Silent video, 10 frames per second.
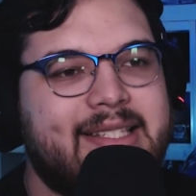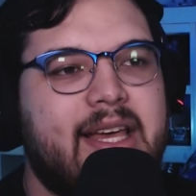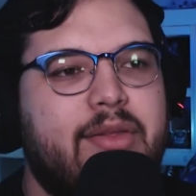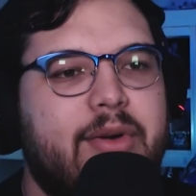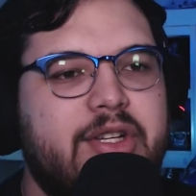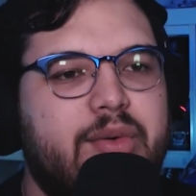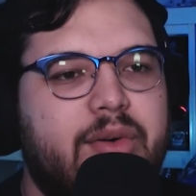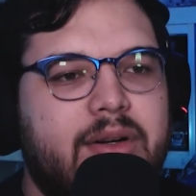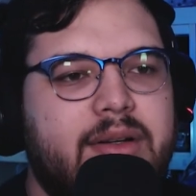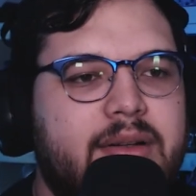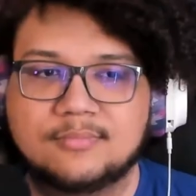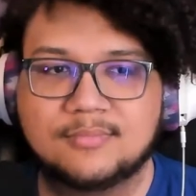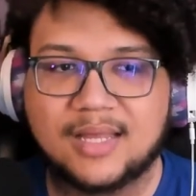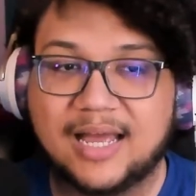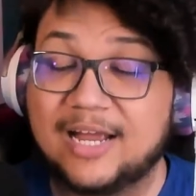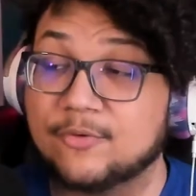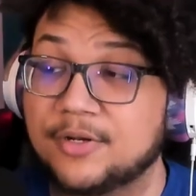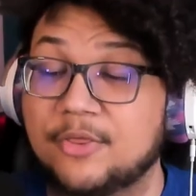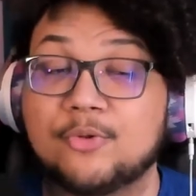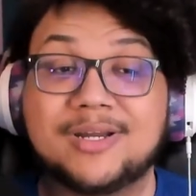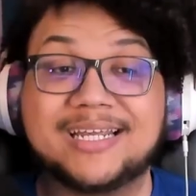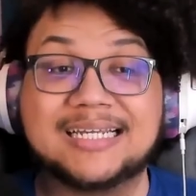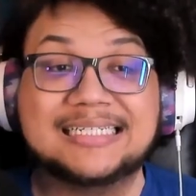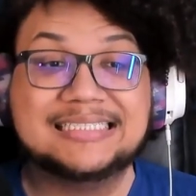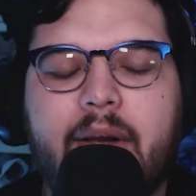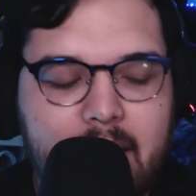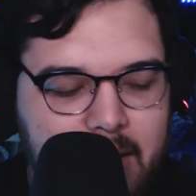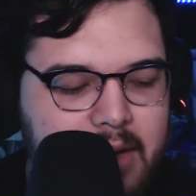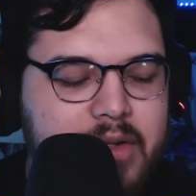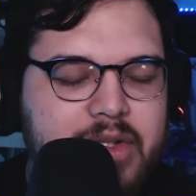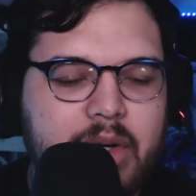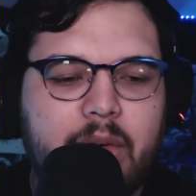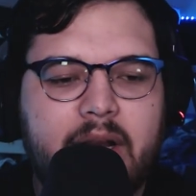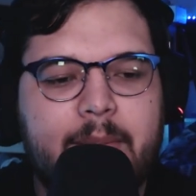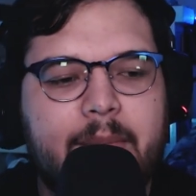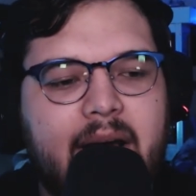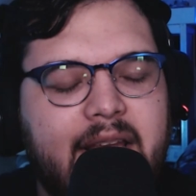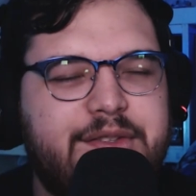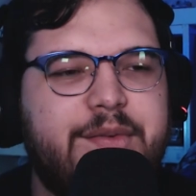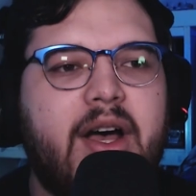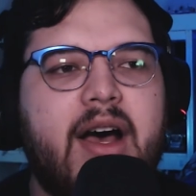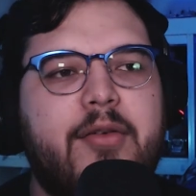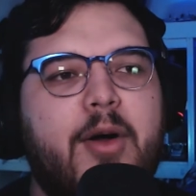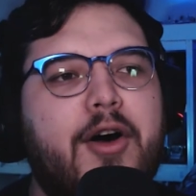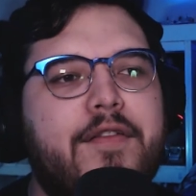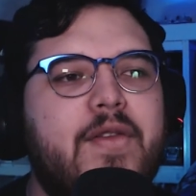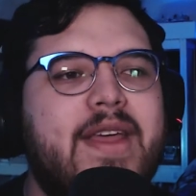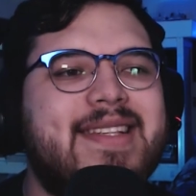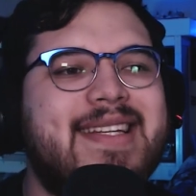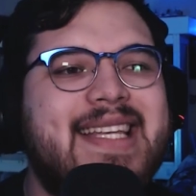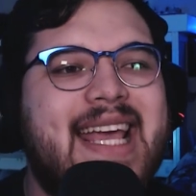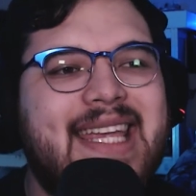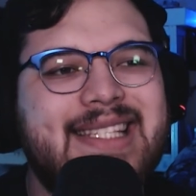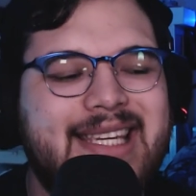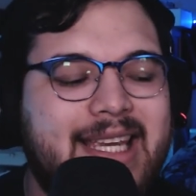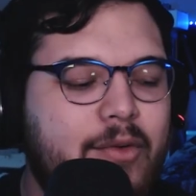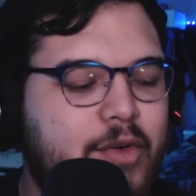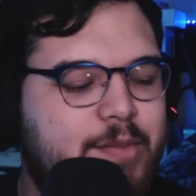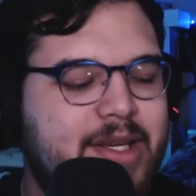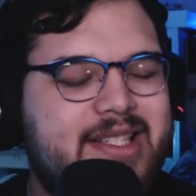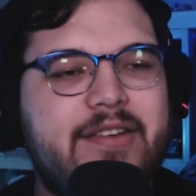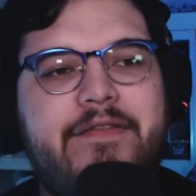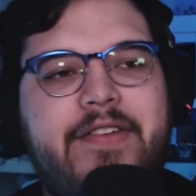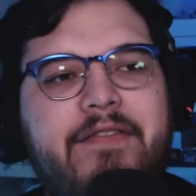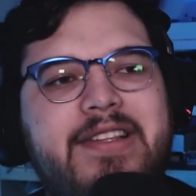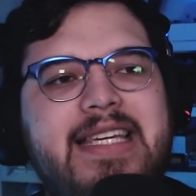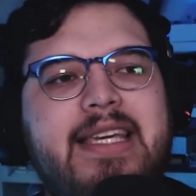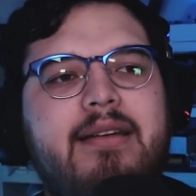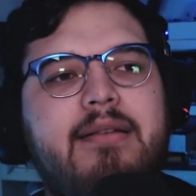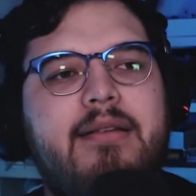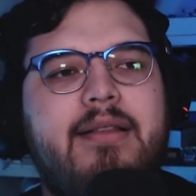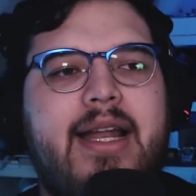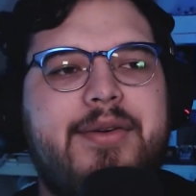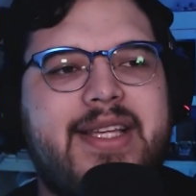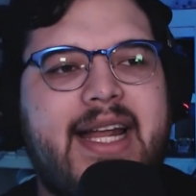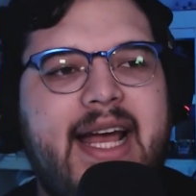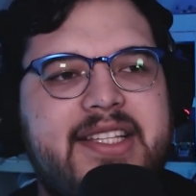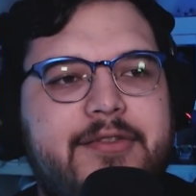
and seth what did you roll i rolled a three Okay, so combined uh, from all of you, that is a 19, which beats the 15 that I was going